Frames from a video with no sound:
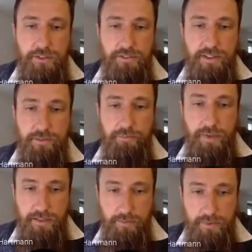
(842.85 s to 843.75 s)
hours
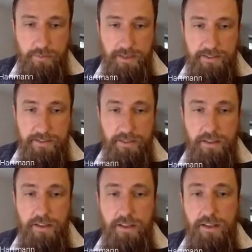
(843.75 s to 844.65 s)
maximum
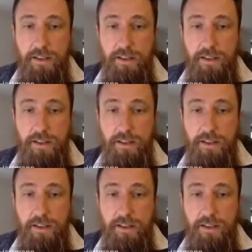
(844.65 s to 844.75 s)
capacity.